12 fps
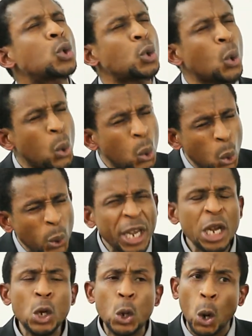so
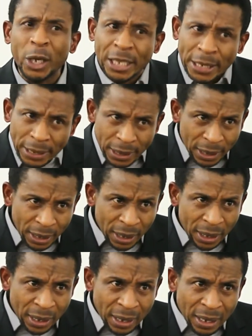
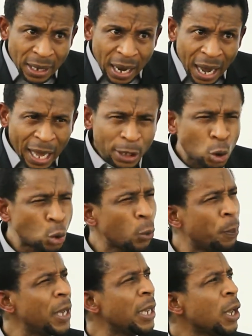illogical as to
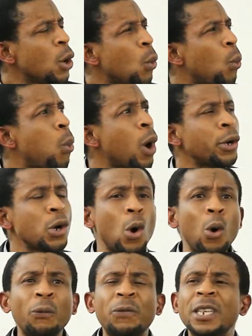be one
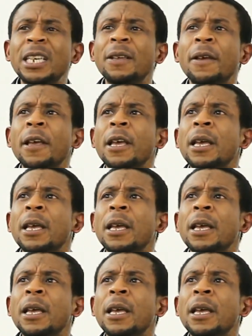of the